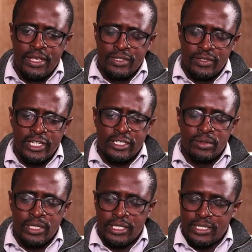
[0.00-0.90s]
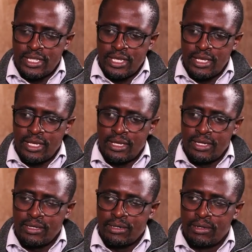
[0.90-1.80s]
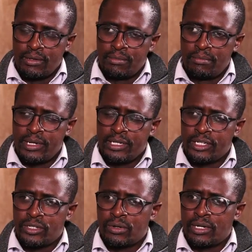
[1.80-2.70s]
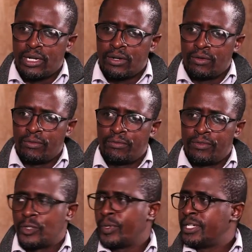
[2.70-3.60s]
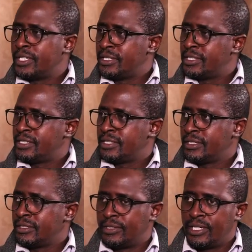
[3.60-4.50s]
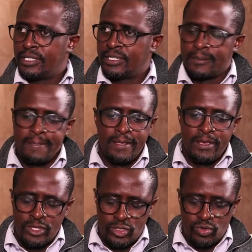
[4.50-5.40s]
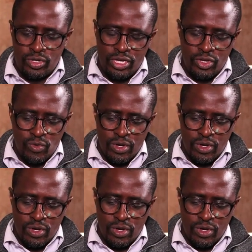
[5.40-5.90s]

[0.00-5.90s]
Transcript: So let's look at the Mike Gitonga of the 20s, right? So here you